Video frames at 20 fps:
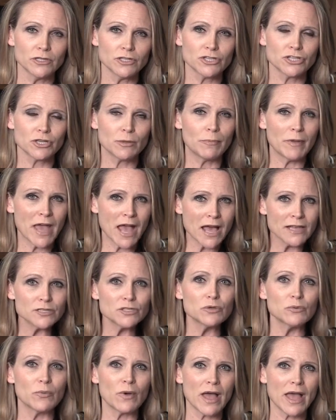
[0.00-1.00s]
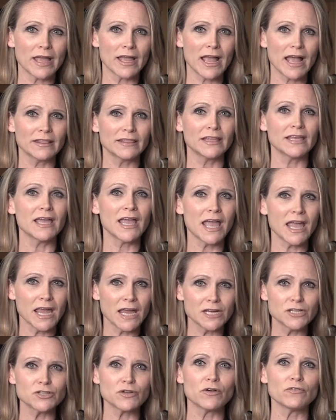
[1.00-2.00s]
She passed away at the
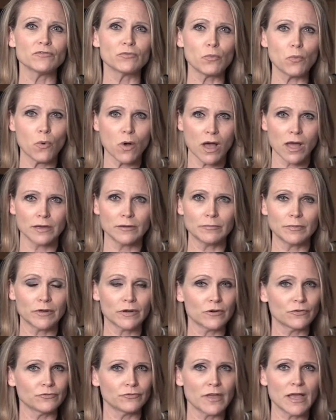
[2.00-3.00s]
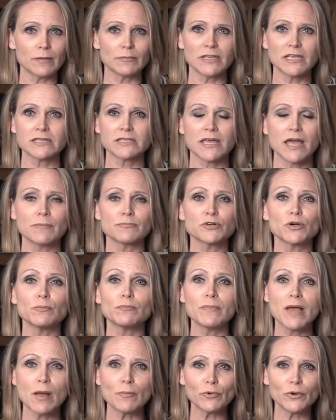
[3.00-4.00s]
age of 1, but her family has kept her
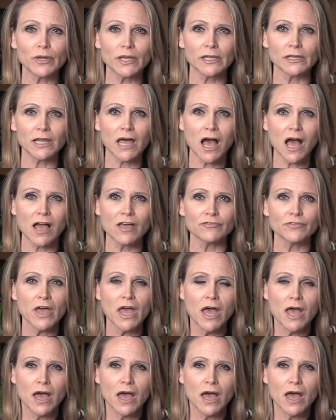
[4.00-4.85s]
memory alive